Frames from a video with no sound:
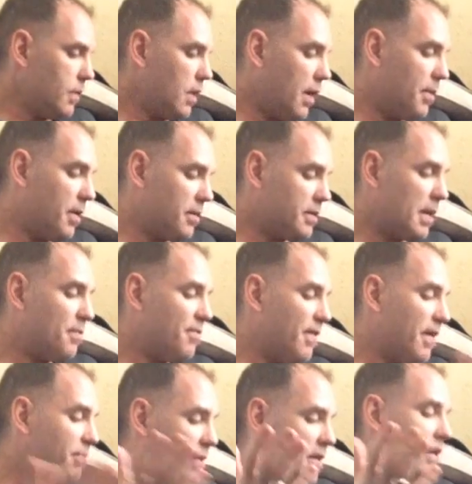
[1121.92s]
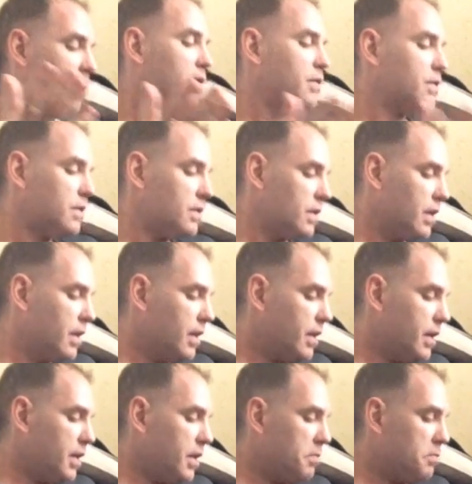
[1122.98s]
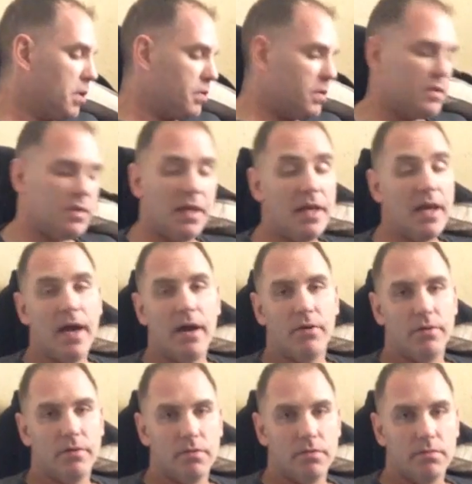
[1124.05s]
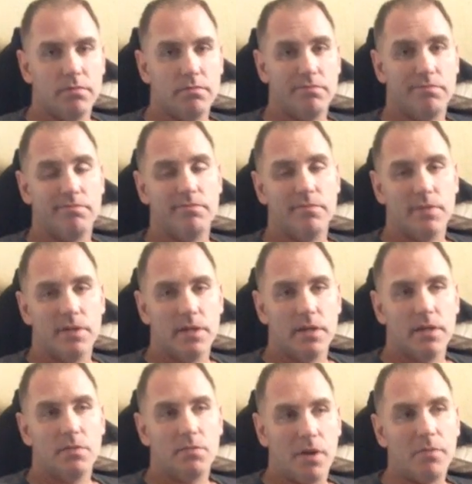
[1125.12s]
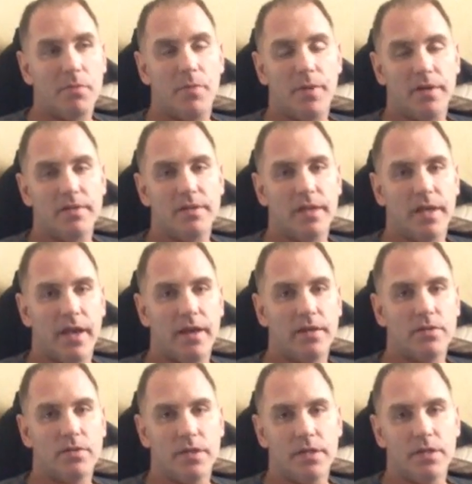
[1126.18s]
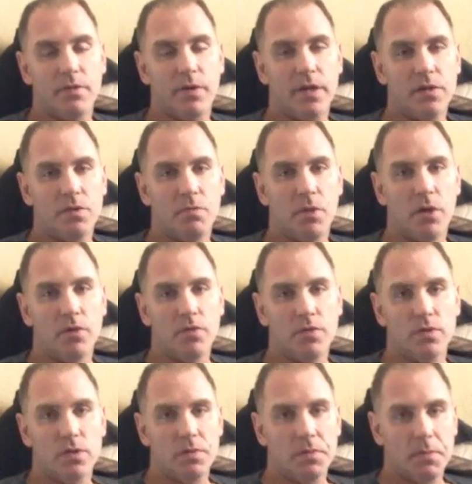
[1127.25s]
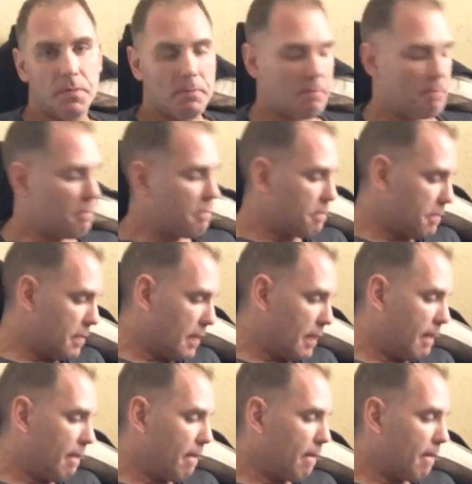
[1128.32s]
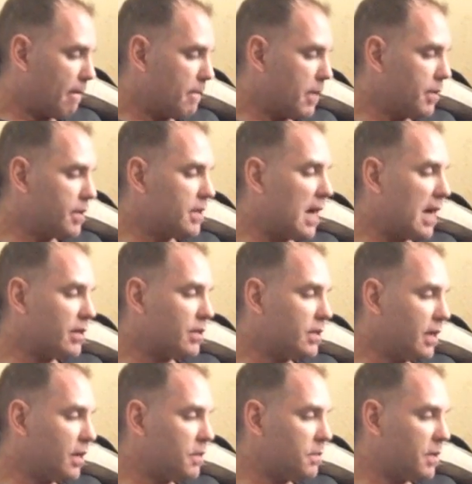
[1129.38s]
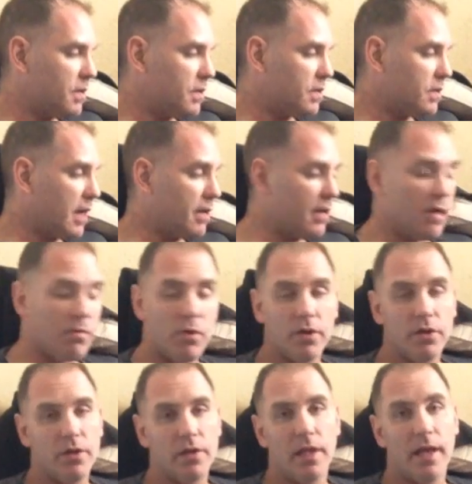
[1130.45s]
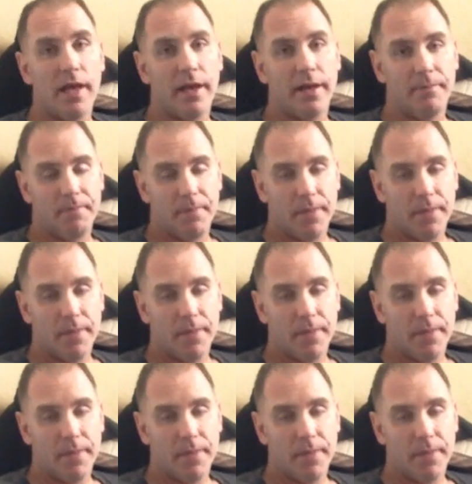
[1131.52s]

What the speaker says: I mean, on top of everything else, he blew his knee out, probably because of the cancer eating away his bones. And what the doctor tells me is he's got that one good leg.